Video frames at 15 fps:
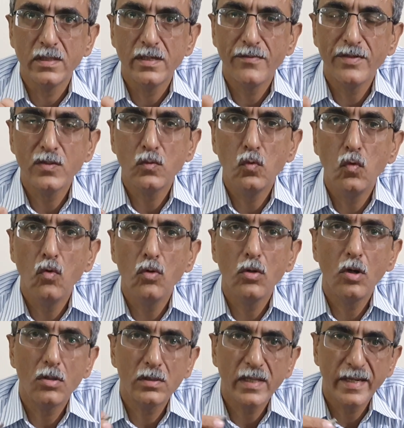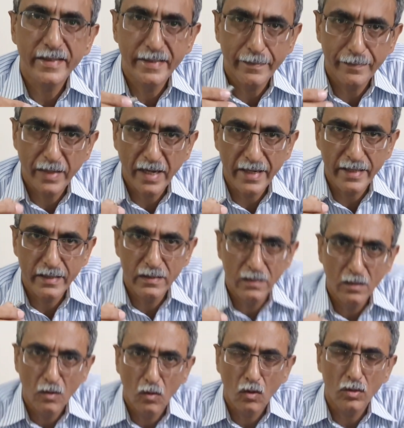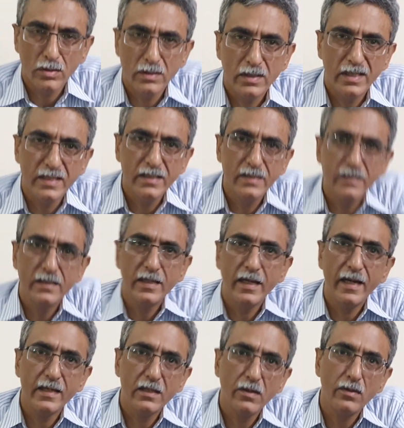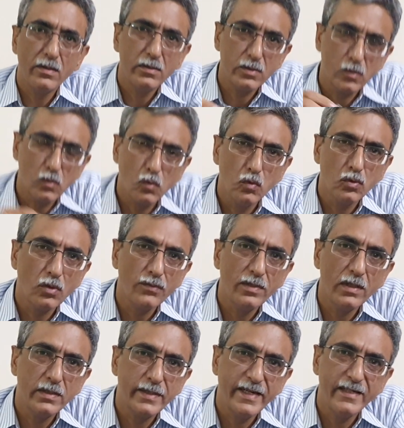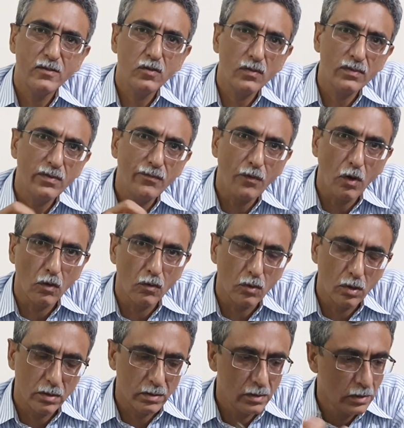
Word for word: There was no lock tight applied on this and the screws of the threads of the wall rod.